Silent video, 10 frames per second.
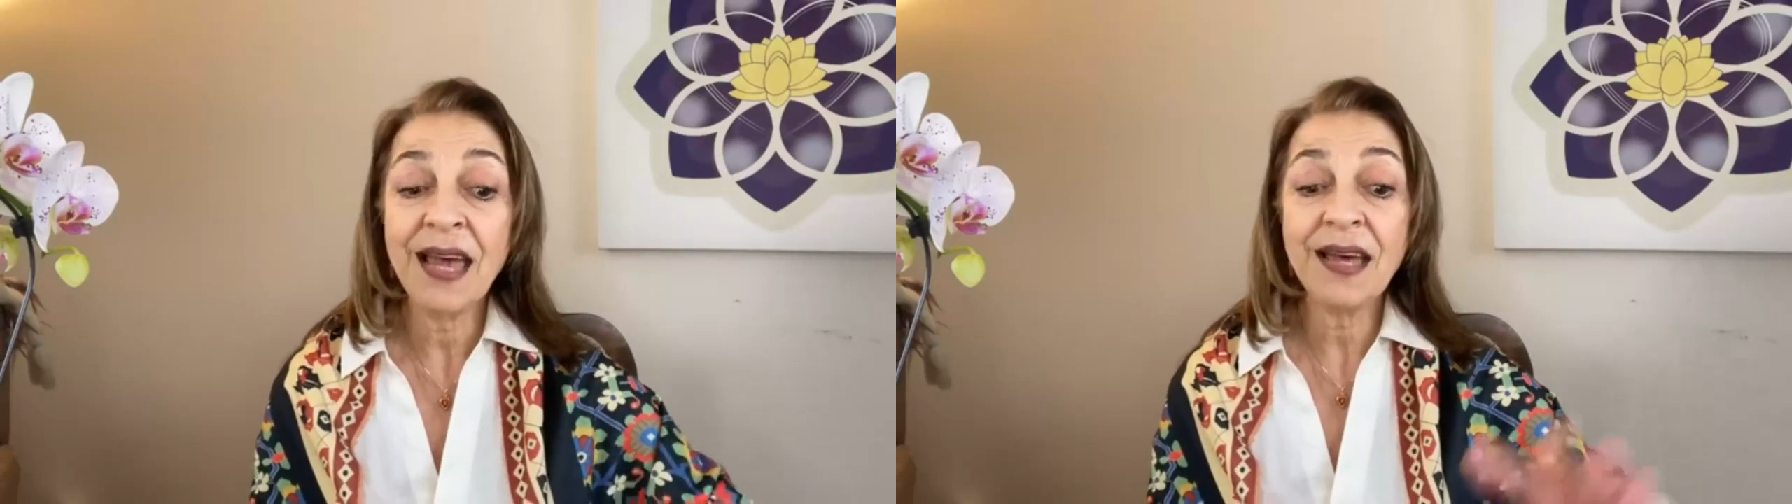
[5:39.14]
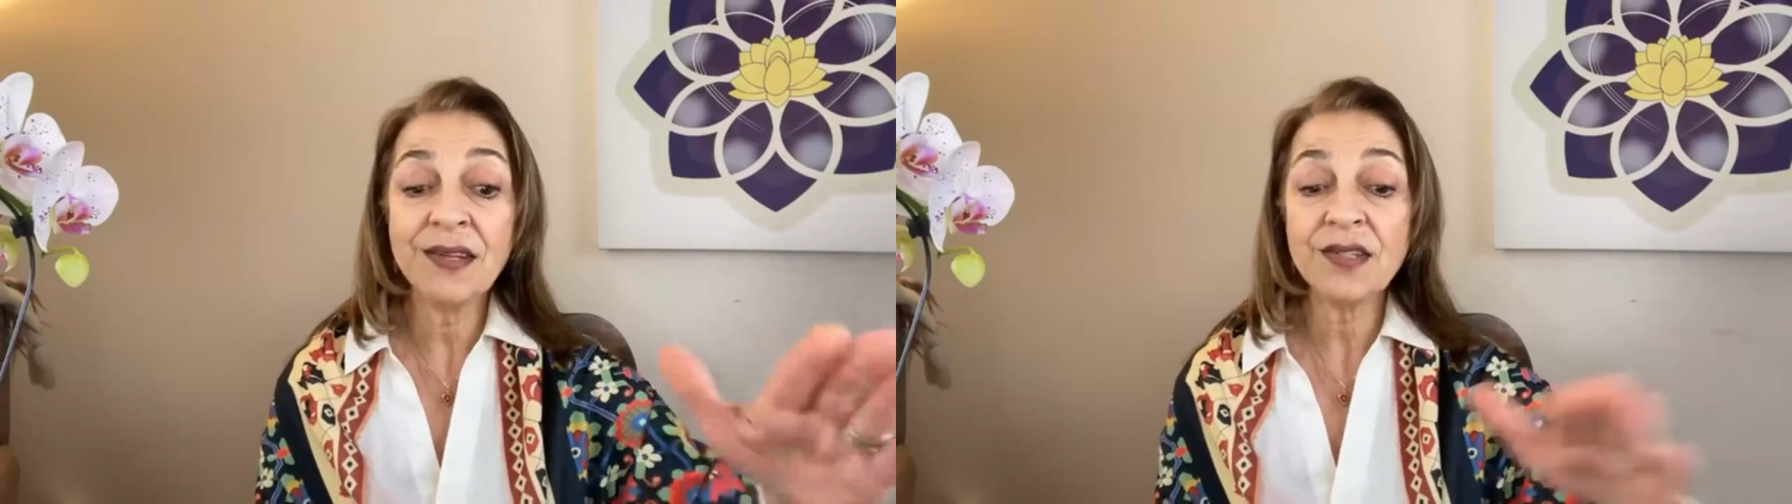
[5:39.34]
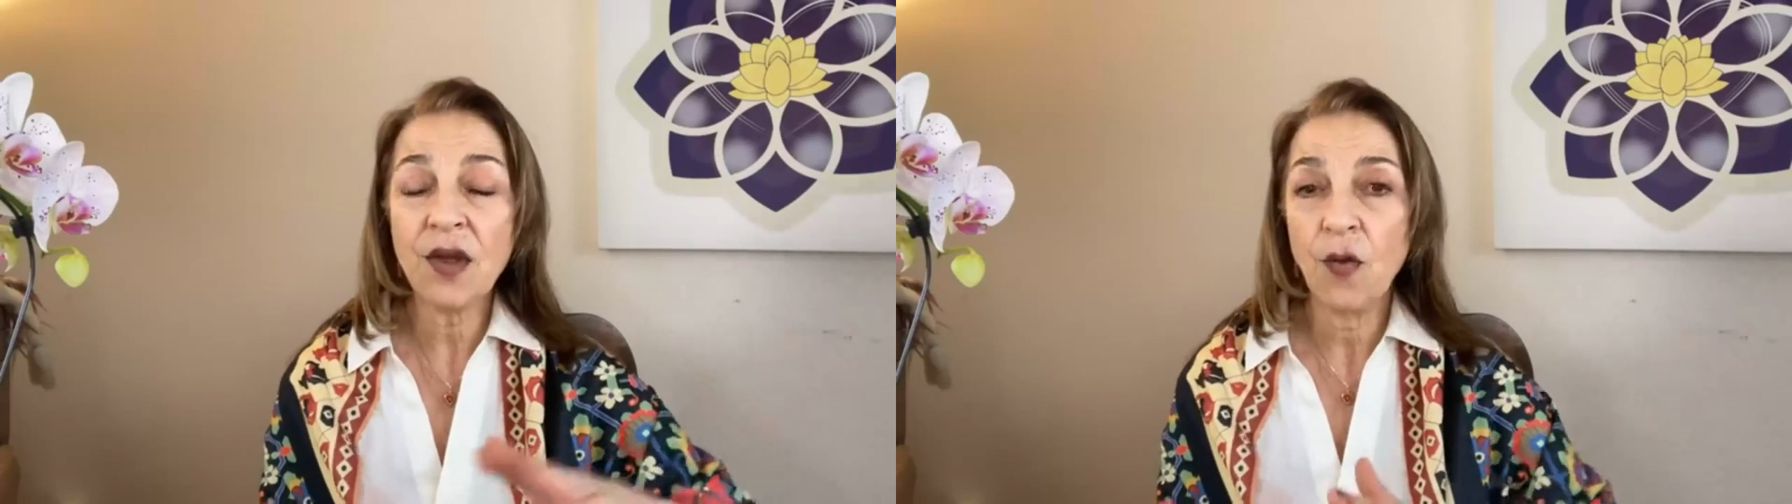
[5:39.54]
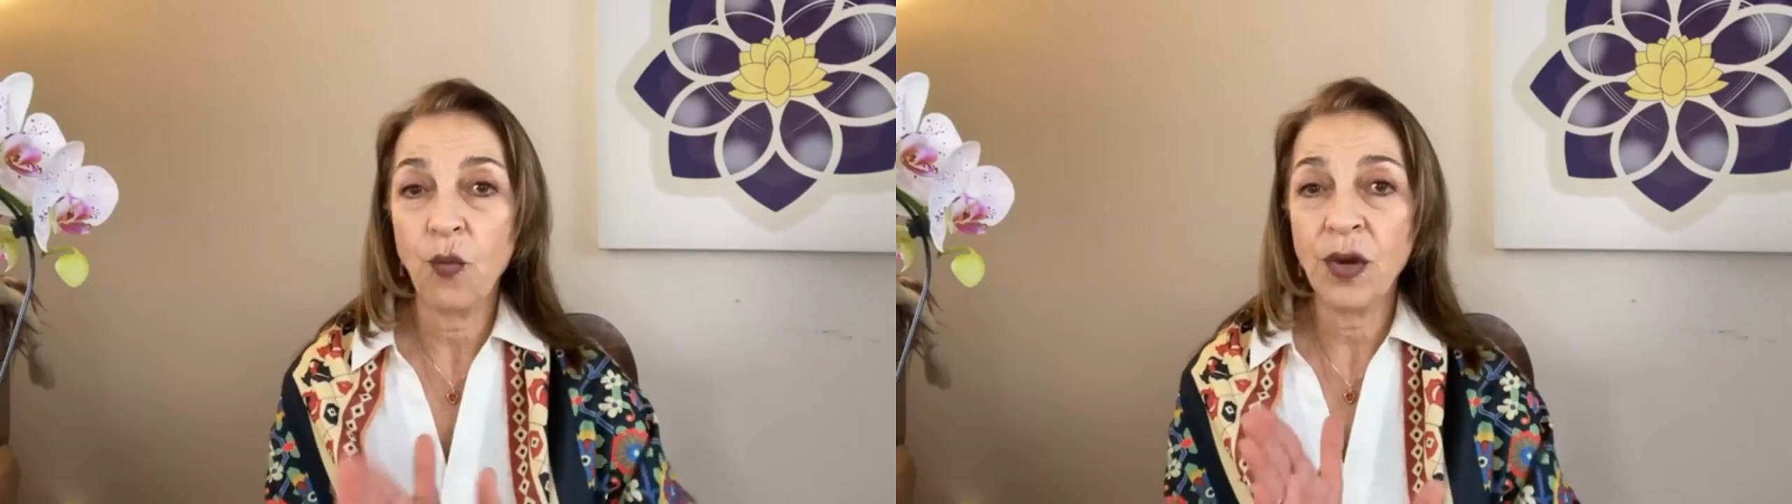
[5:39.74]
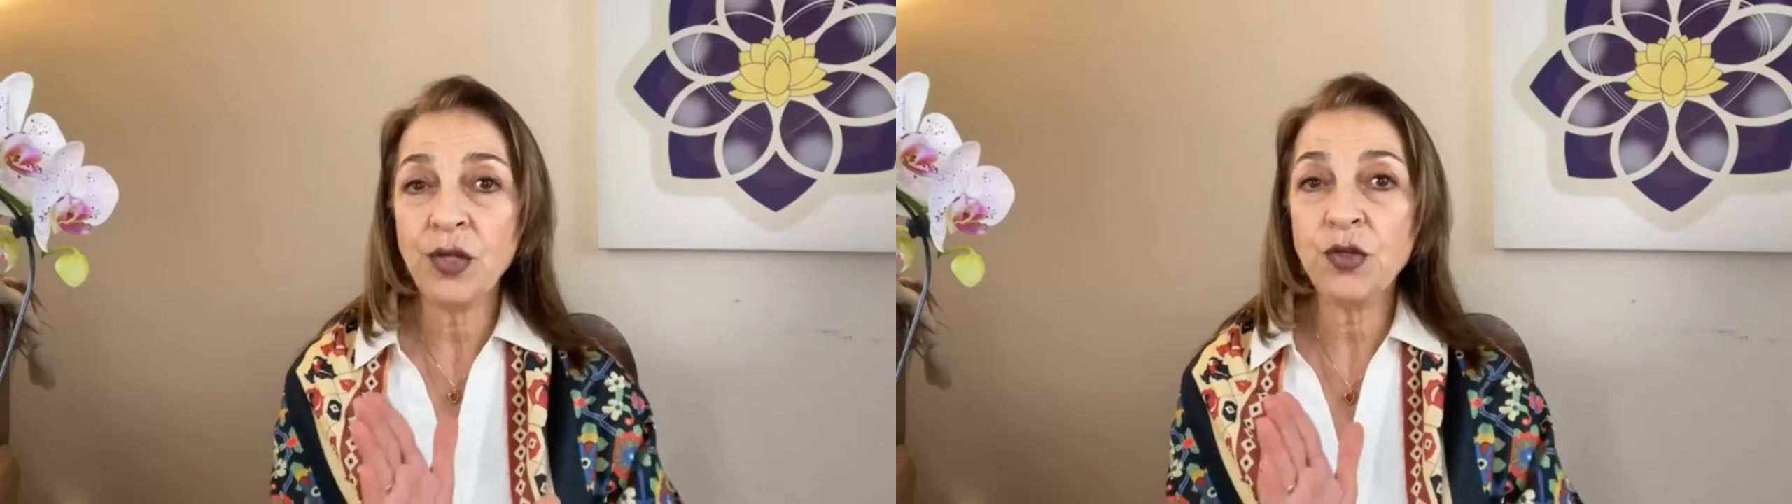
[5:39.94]
And
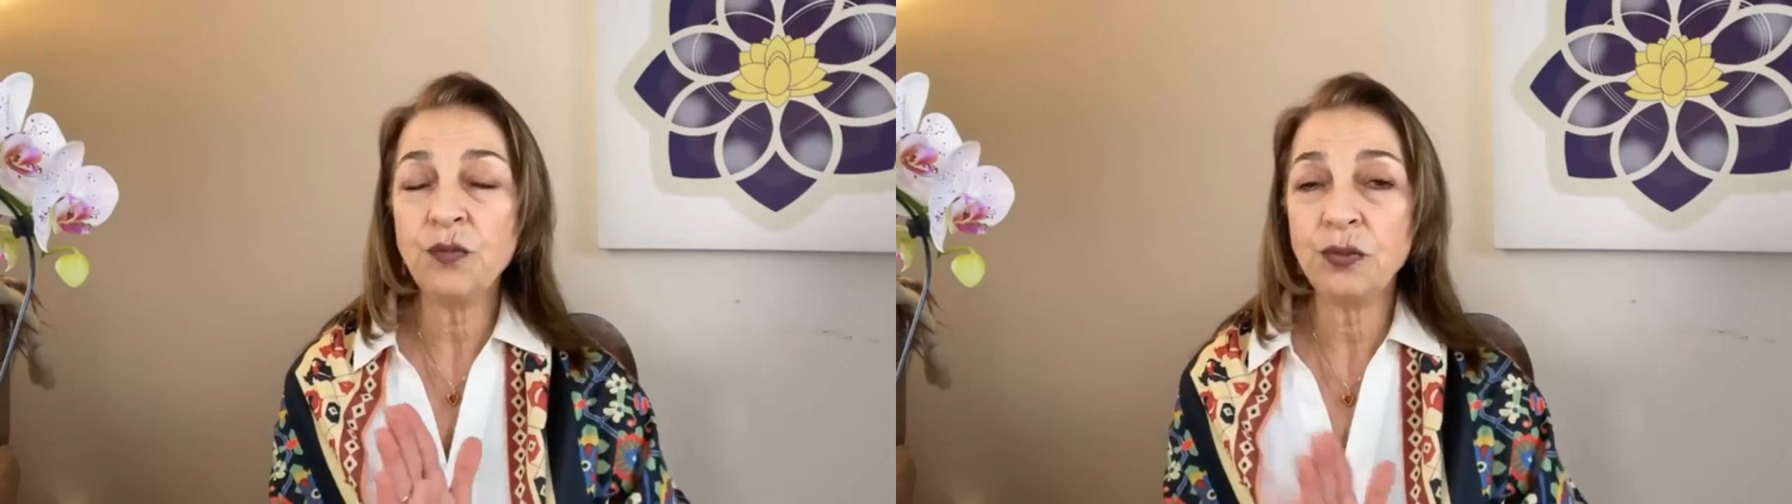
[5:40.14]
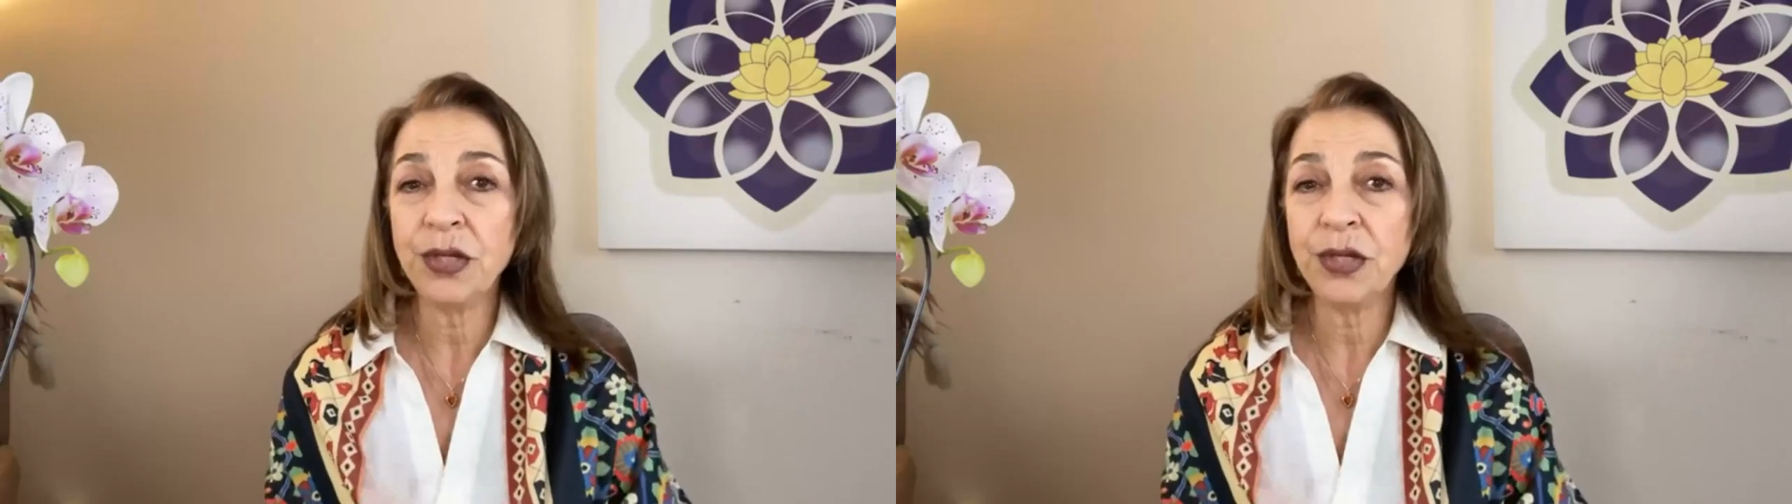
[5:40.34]
when you